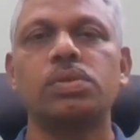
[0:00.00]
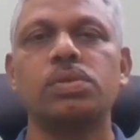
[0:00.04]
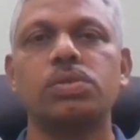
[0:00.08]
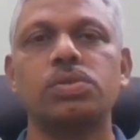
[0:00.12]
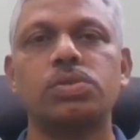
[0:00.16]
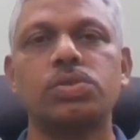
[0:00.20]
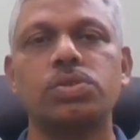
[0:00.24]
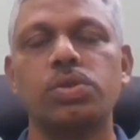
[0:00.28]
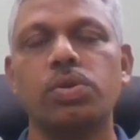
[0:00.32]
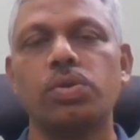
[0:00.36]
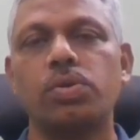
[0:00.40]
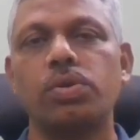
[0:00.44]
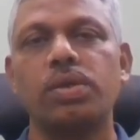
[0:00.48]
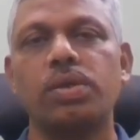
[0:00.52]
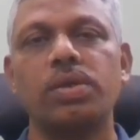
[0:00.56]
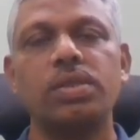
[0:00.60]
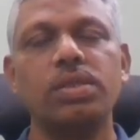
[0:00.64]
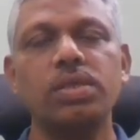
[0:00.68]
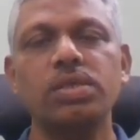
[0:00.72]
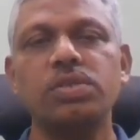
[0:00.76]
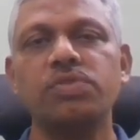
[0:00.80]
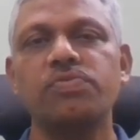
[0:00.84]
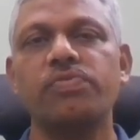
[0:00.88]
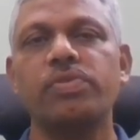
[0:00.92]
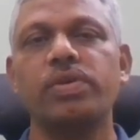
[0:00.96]
So in
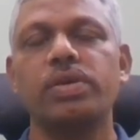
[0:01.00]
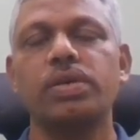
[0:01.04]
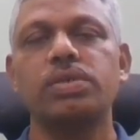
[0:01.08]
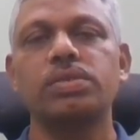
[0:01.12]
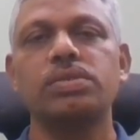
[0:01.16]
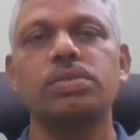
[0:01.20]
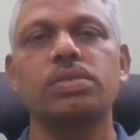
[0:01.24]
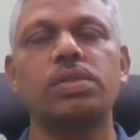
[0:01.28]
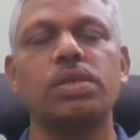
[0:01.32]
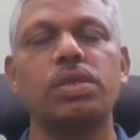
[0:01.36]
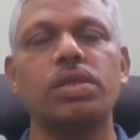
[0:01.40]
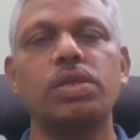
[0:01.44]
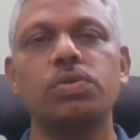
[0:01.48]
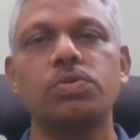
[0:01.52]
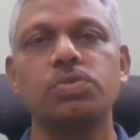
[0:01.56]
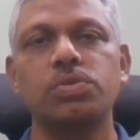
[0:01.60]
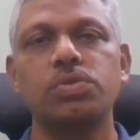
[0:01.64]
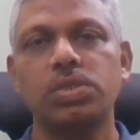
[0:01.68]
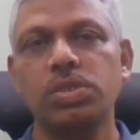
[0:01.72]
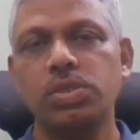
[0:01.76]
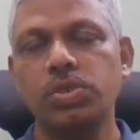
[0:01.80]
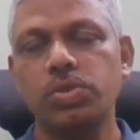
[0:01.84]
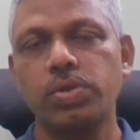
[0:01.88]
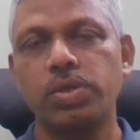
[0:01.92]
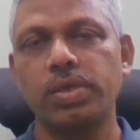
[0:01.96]
this phase, they need to
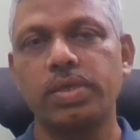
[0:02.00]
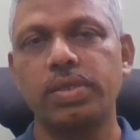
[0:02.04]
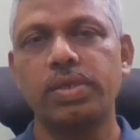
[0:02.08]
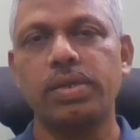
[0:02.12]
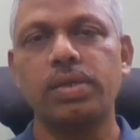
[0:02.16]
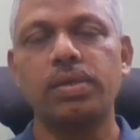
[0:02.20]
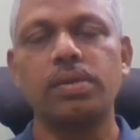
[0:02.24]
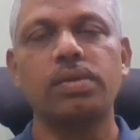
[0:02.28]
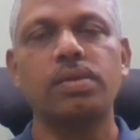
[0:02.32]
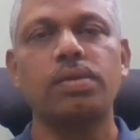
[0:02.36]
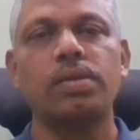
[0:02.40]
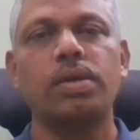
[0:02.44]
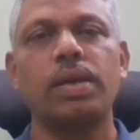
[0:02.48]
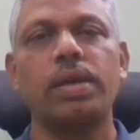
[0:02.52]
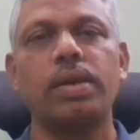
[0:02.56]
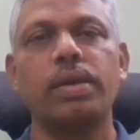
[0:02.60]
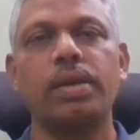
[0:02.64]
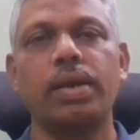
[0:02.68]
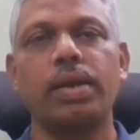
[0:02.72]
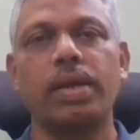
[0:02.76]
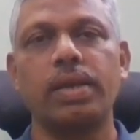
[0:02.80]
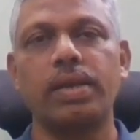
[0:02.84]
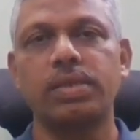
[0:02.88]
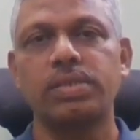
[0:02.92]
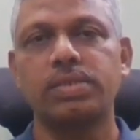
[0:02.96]
sit together
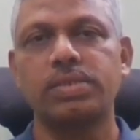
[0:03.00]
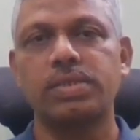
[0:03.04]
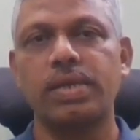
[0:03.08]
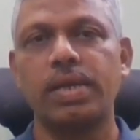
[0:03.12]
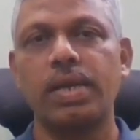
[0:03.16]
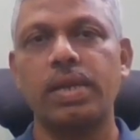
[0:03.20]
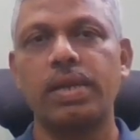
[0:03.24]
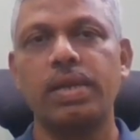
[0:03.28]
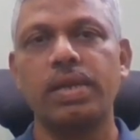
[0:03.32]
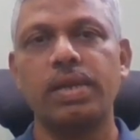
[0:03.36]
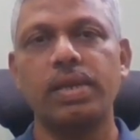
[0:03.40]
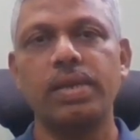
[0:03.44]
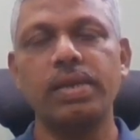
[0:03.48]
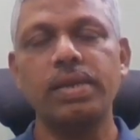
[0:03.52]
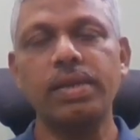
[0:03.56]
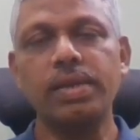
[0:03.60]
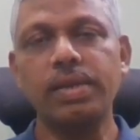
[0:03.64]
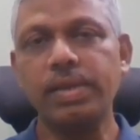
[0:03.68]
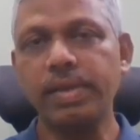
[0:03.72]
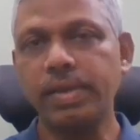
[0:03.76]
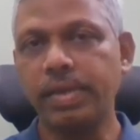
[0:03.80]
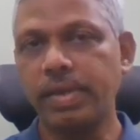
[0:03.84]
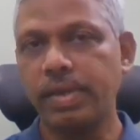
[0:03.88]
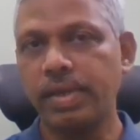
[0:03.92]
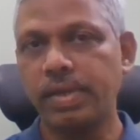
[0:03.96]
and understand
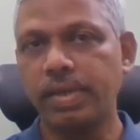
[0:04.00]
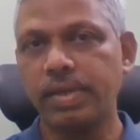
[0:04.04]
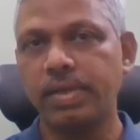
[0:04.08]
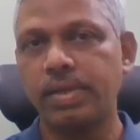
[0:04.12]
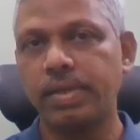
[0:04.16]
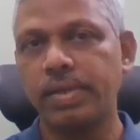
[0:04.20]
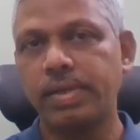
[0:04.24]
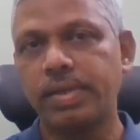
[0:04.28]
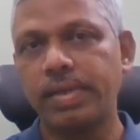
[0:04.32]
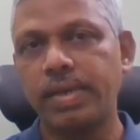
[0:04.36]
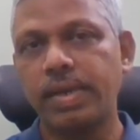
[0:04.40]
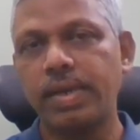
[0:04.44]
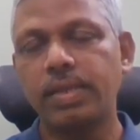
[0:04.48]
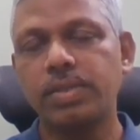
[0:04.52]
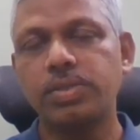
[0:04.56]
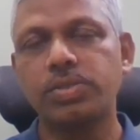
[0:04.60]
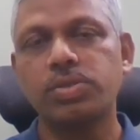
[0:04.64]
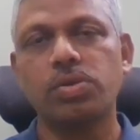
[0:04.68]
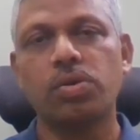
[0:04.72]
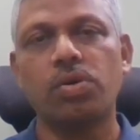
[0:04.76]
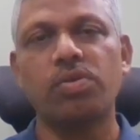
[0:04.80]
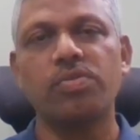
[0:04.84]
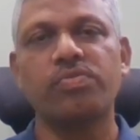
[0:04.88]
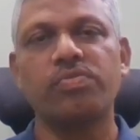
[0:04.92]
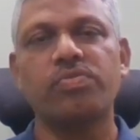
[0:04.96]
intricate details
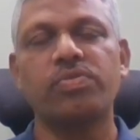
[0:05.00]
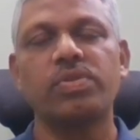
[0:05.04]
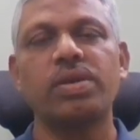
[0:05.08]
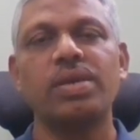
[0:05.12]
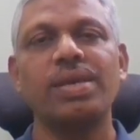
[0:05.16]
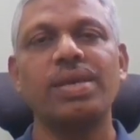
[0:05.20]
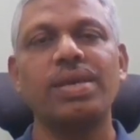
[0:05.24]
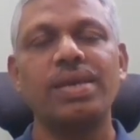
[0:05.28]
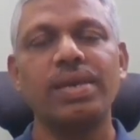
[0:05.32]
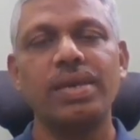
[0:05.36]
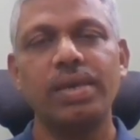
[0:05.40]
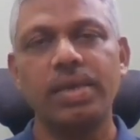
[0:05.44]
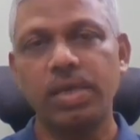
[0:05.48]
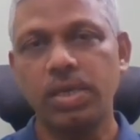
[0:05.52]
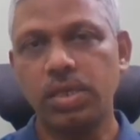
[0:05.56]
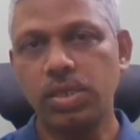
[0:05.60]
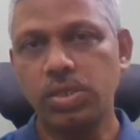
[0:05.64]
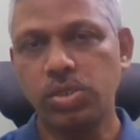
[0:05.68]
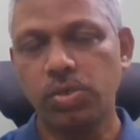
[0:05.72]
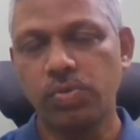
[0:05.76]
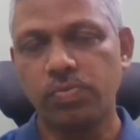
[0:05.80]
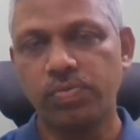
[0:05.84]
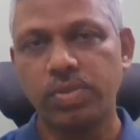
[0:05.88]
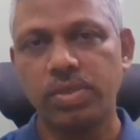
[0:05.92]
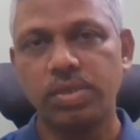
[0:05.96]
of
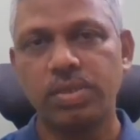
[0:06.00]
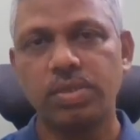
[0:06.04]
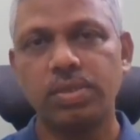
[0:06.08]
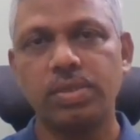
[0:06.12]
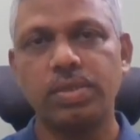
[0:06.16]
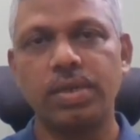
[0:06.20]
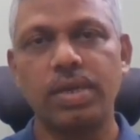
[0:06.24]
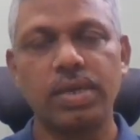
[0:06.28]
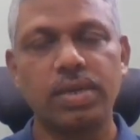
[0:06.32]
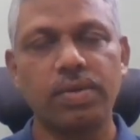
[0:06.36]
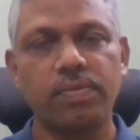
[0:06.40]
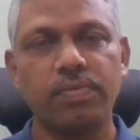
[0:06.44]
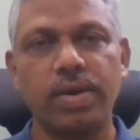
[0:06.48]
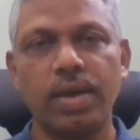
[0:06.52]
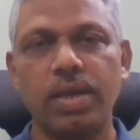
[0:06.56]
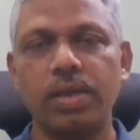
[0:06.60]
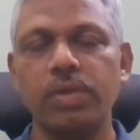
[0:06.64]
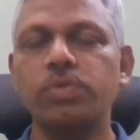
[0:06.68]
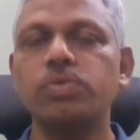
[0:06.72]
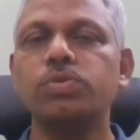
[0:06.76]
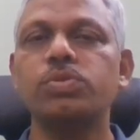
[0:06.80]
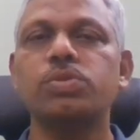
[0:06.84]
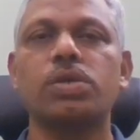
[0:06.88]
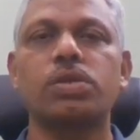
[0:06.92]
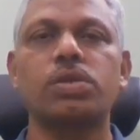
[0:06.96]
each of the data
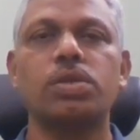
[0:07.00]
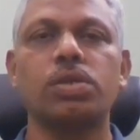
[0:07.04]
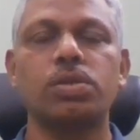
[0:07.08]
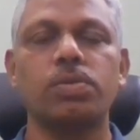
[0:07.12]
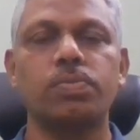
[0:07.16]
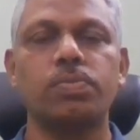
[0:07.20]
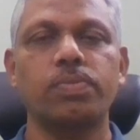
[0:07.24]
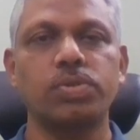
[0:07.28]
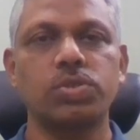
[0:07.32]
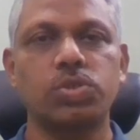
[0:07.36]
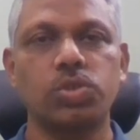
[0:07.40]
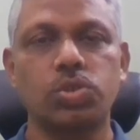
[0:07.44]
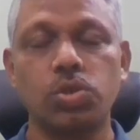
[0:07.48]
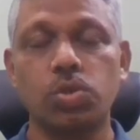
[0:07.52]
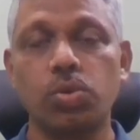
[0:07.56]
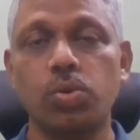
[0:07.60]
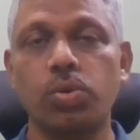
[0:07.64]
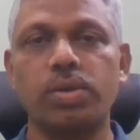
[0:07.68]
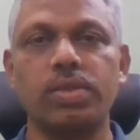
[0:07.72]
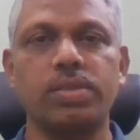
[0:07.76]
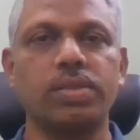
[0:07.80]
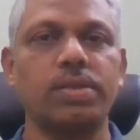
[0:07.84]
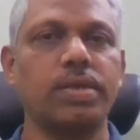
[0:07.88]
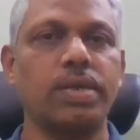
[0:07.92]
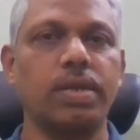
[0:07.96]
values that are to be
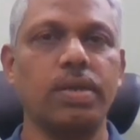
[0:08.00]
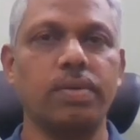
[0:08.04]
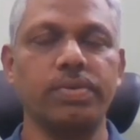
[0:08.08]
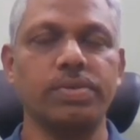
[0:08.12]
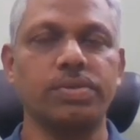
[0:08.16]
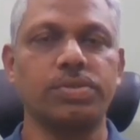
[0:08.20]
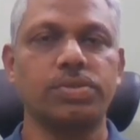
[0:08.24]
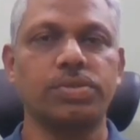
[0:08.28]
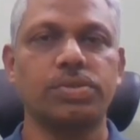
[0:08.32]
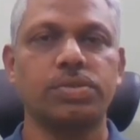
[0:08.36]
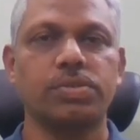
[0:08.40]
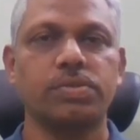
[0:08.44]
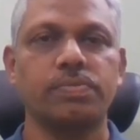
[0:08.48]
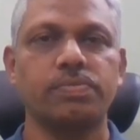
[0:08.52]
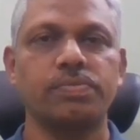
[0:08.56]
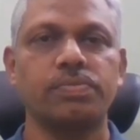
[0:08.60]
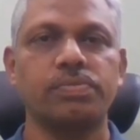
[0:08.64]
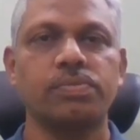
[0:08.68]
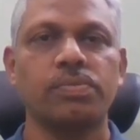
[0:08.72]
stored in the database.